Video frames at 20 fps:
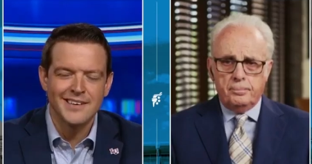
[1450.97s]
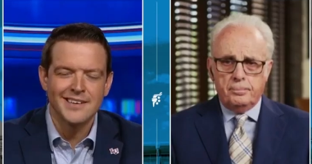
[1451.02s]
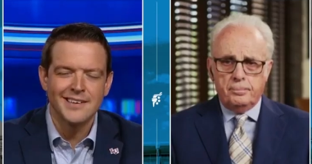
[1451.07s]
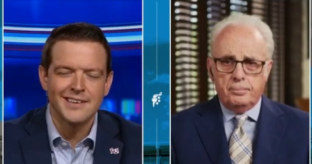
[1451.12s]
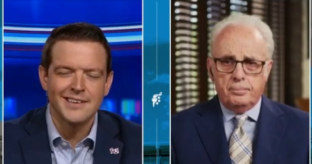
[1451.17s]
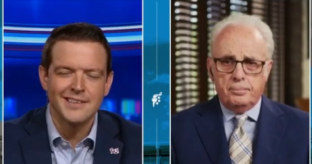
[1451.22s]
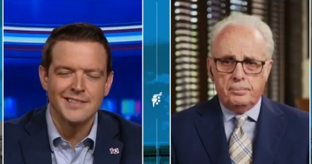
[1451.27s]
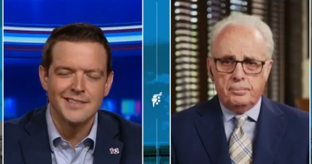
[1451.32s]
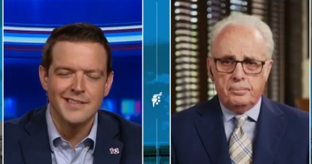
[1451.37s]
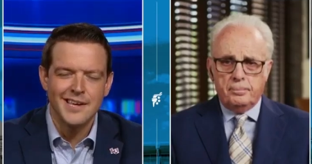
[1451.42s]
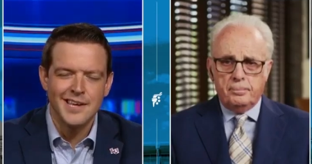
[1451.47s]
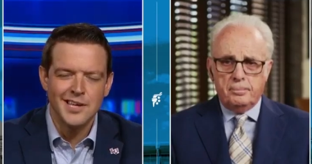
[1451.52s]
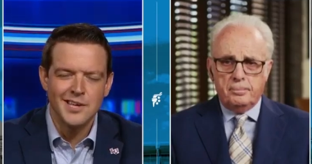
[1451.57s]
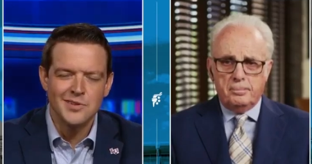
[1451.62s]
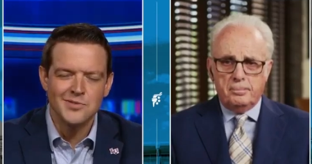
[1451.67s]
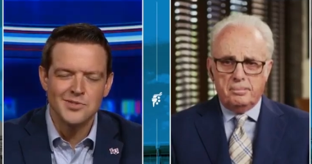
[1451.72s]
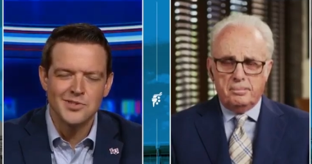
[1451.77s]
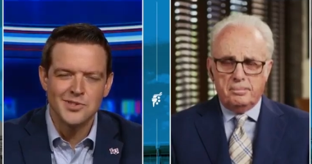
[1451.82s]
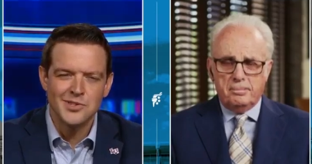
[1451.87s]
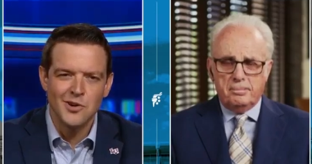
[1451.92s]
Speaker 1: thank you
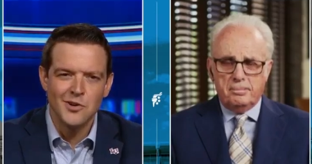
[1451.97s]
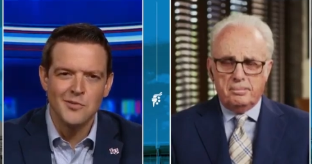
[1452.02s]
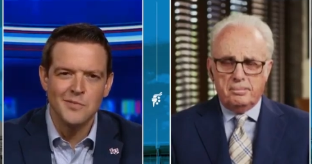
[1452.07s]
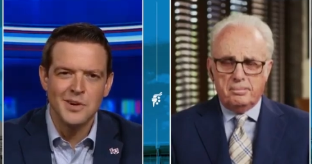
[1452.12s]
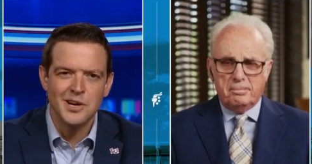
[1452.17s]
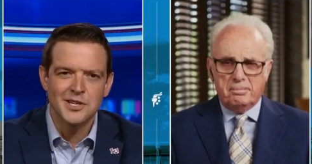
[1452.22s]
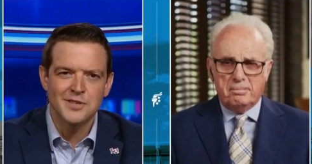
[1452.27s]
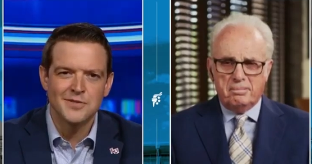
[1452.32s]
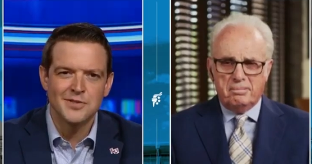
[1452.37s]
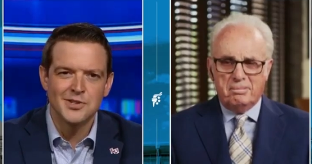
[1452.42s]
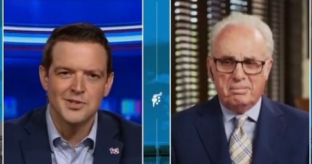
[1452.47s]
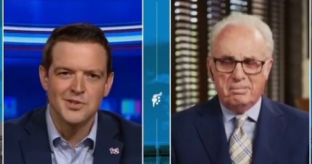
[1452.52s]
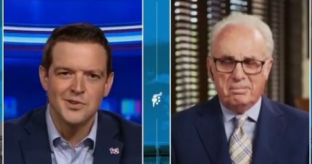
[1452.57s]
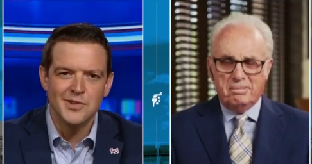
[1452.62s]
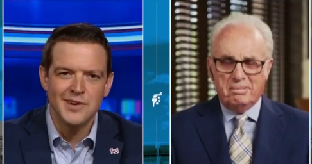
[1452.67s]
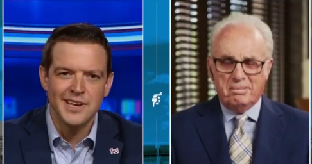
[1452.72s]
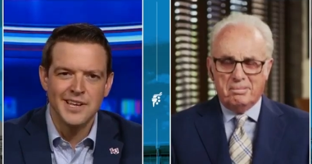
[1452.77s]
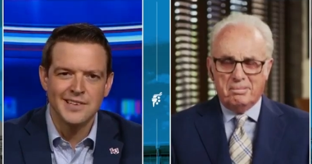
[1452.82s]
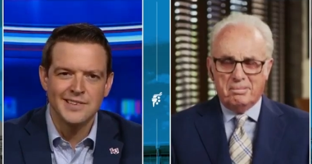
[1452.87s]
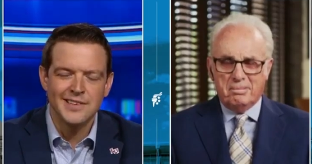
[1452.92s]
so much for
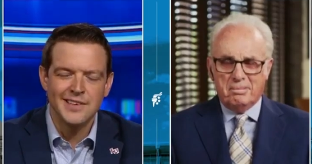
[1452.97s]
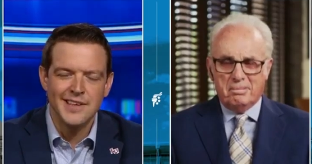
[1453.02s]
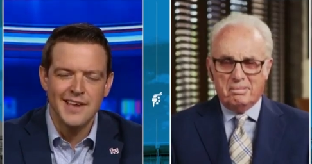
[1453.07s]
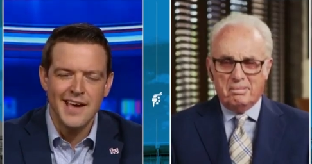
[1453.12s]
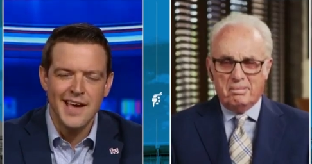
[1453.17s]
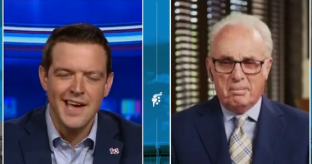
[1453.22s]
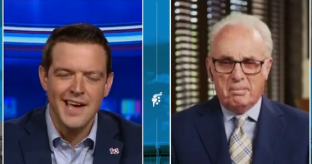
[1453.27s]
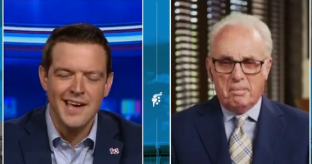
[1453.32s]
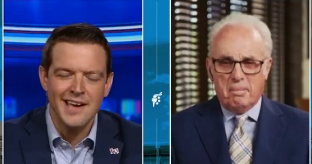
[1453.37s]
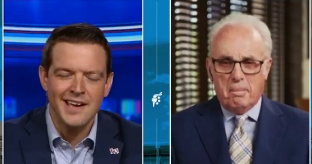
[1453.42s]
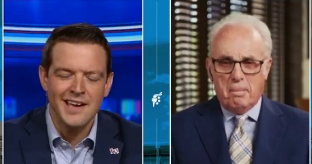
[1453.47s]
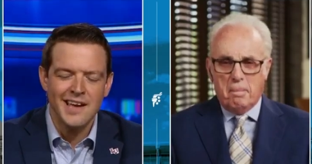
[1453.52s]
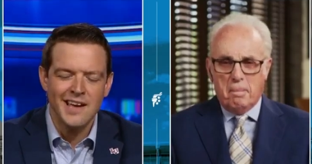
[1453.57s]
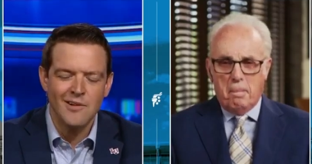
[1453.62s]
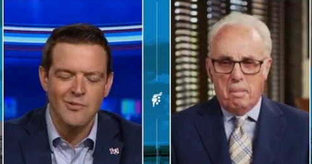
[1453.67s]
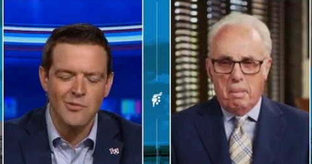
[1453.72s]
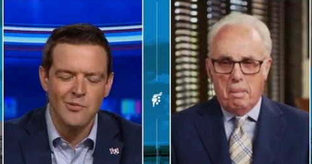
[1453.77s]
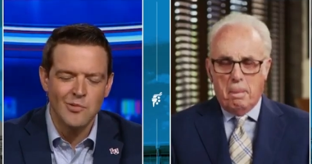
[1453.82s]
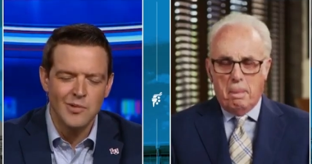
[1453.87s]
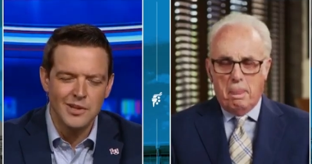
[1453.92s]
joining today, and
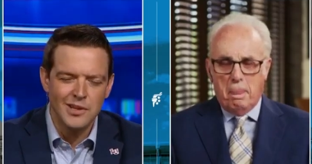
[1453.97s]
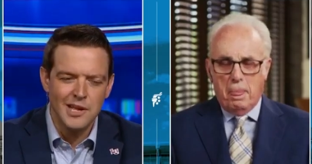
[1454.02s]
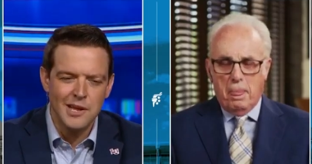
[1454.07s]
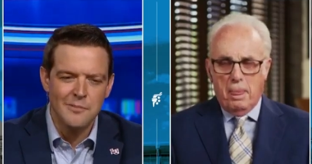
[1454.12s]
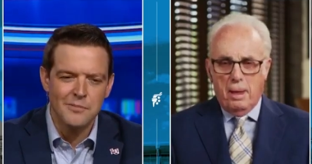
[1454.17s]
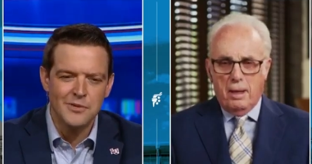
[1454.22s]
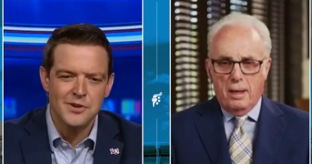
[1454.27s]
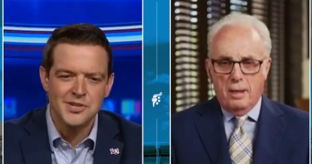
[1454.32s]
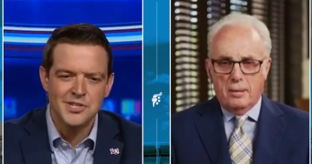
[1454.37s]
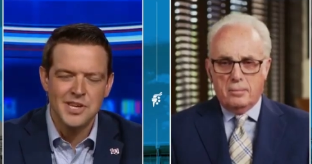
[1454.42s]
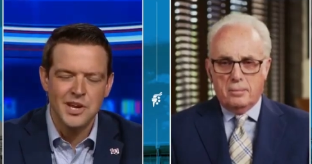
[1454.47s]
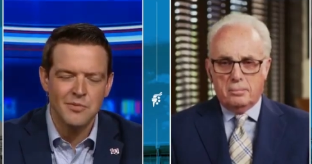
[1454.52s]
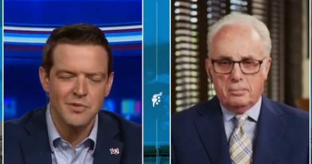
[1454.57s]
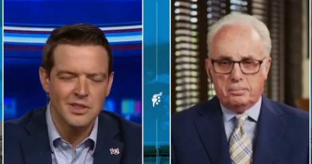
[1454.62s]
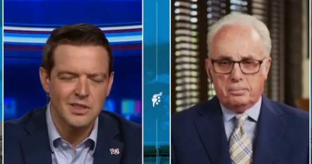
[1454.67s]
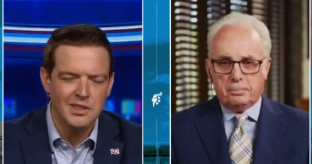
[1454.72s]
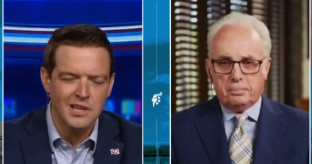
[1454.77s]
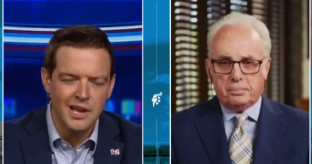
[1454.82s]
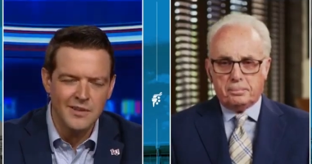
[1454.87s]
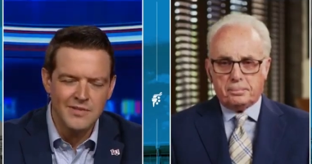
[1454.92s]
we really appreciate it. We'd
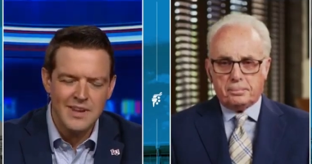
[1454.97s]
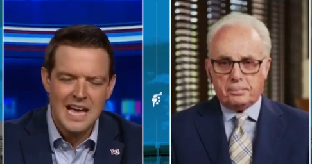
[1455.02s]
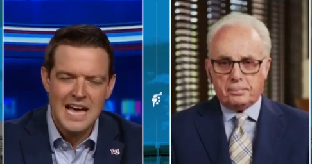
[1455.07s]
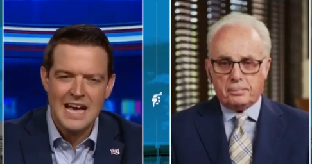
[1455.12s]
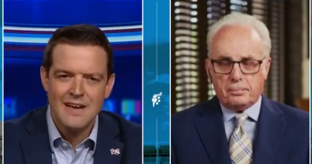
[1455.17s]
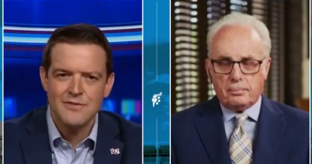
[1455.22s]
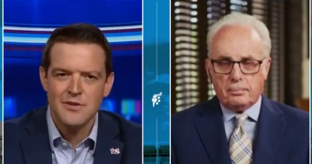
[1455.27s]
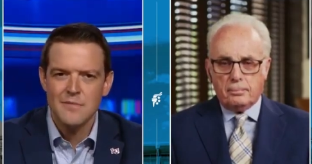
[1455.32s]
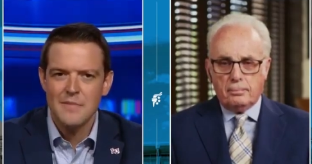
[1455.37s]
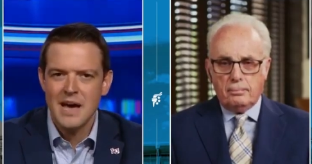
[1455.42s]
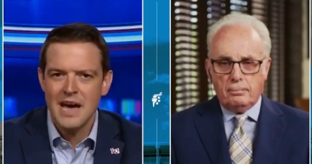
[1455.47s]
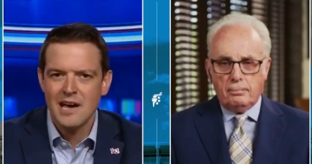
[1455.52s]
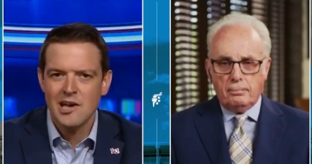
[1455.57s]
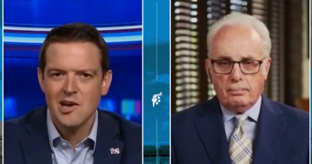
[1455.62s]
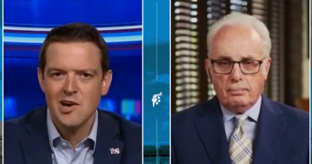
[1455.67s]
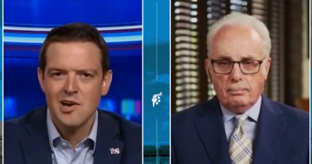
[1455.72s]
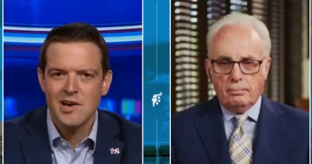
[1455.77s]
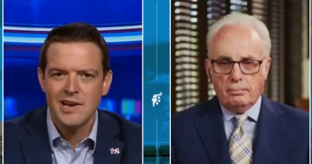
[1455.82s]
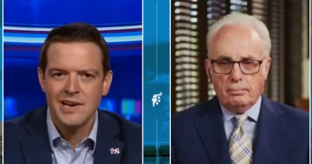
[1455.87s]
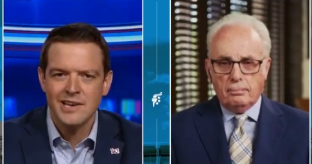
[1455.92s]
love to have you back
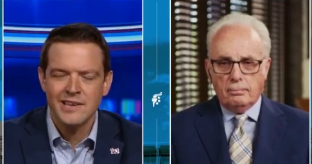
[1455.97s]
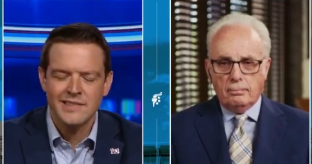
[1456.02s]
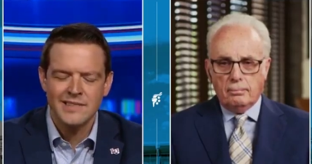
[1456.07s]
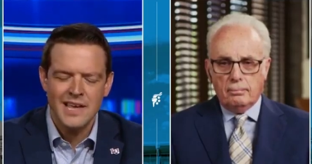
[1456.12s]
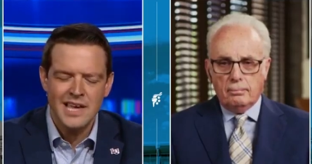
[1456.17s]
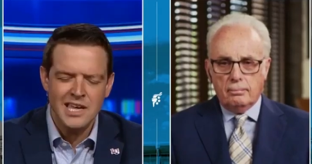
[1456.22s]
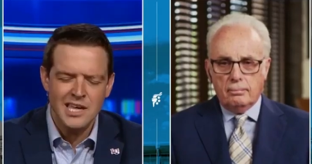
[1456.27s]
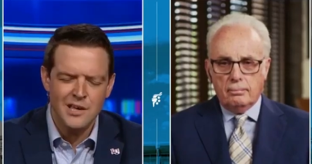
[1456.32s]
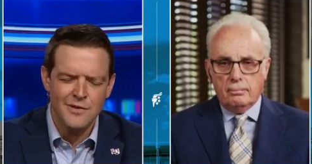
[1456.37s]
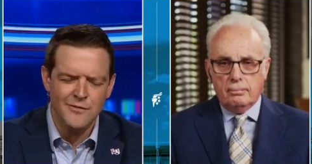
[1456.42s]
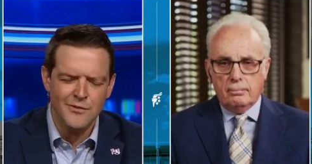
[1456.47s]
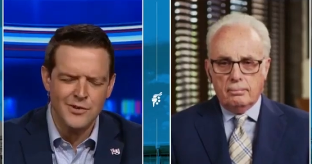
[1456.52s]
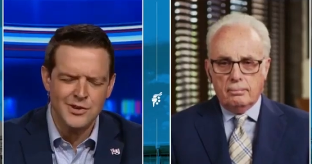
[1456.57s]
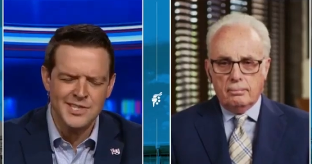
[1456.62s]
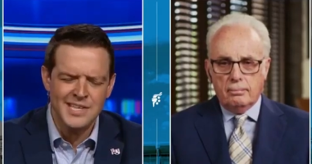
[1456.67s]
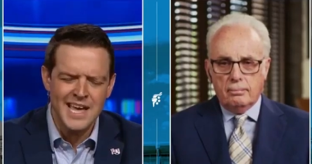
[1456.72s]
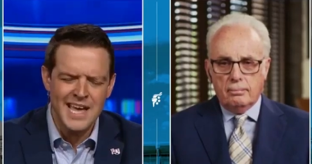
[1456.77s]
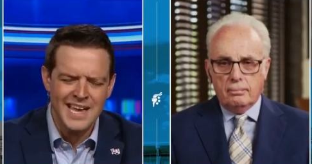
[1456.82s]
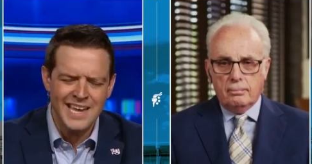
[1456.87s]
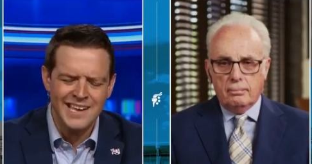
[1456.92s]
on. Thank you for
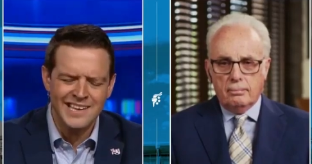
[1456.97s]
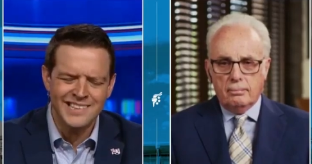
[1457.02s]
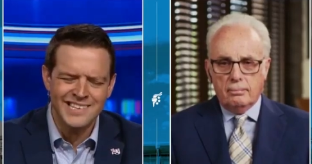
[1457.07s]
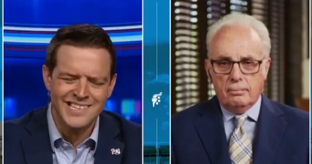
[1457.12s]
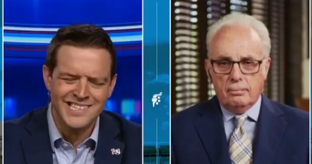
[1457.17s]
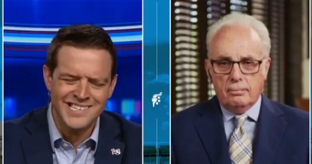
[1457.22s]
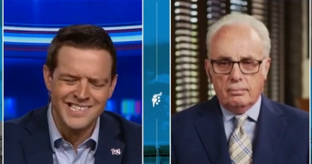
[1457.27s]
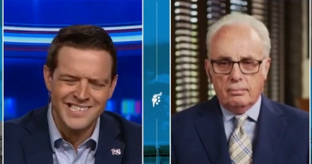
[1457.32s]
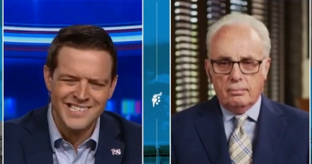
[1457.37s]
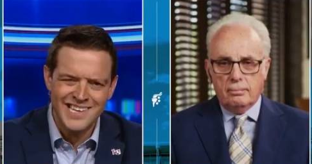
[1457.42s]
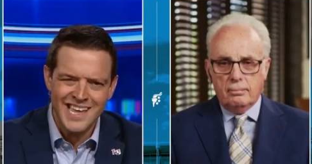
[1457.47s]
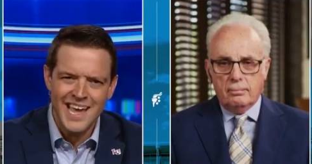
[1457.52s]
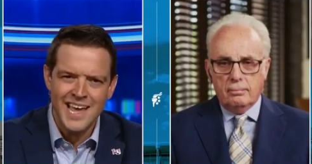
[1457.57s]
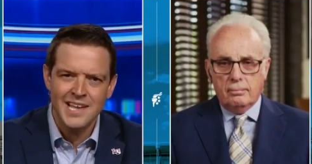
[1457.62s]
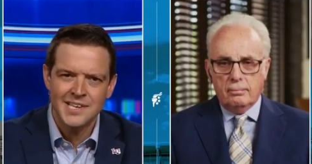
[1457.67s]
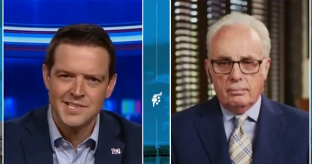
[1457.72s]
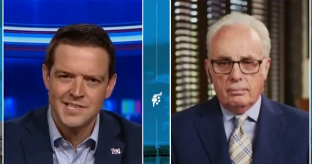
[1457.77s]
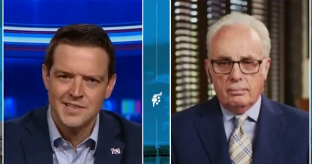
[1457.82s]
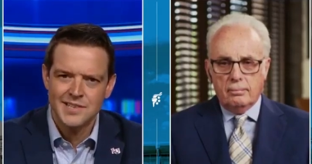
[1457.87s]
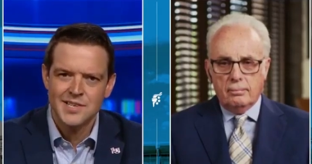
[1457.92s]
taking this stance
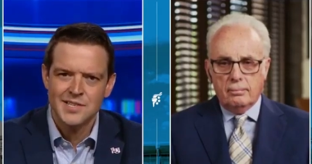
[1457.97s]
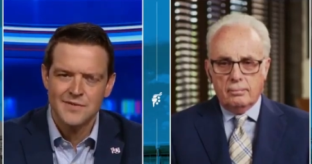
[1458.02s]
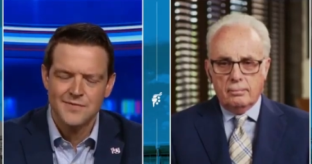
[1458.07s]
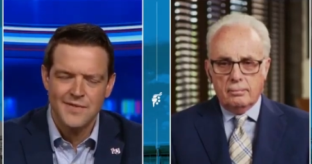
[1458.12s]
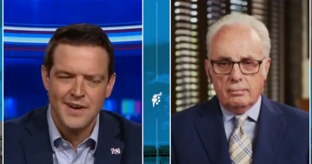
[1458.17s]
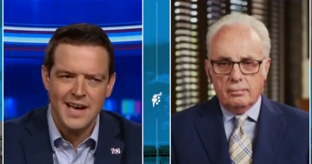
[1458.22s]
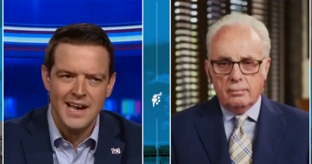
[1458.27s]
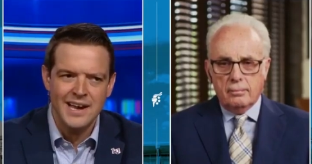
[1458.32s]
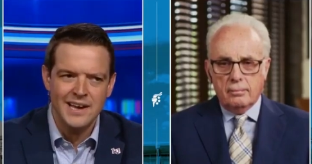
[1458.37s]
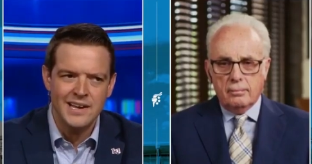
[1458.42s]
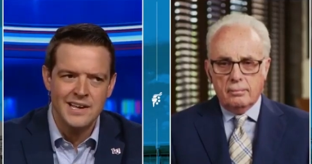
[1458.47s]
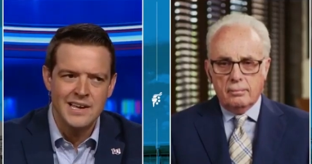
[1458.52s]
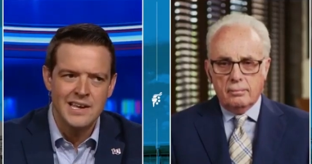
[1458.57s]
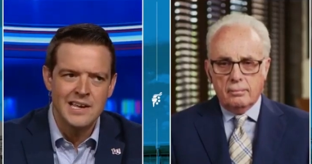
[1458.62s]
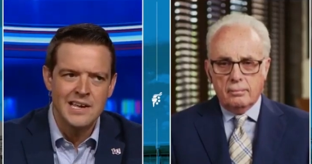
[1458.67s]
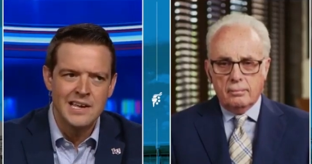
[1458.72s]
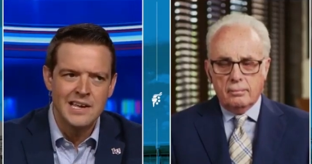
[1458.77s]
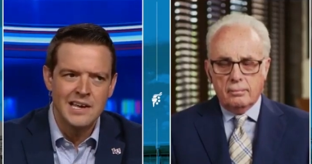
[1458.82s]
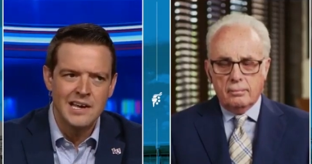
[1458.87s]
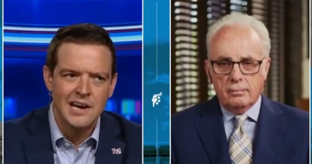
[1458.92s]
in this fight.
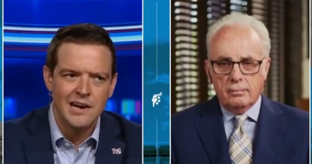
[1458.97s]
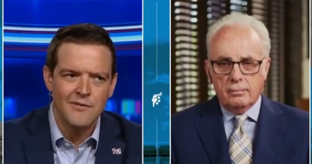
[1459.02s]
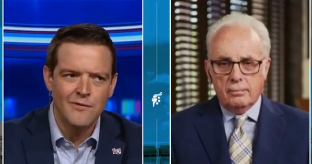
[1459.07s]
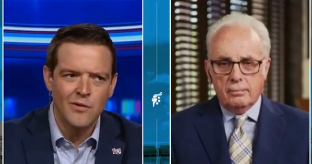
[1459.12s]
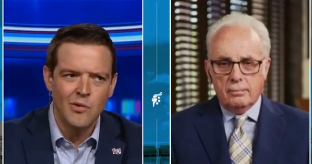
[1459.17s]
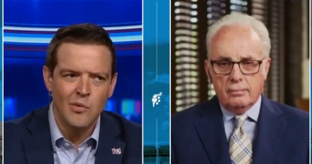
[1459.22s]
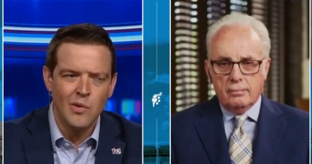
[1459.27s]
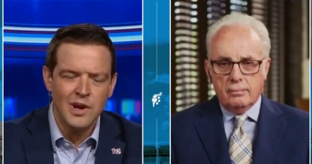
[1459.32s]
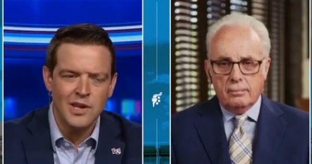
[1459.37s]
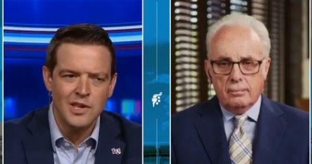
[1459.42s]
Uh, for what you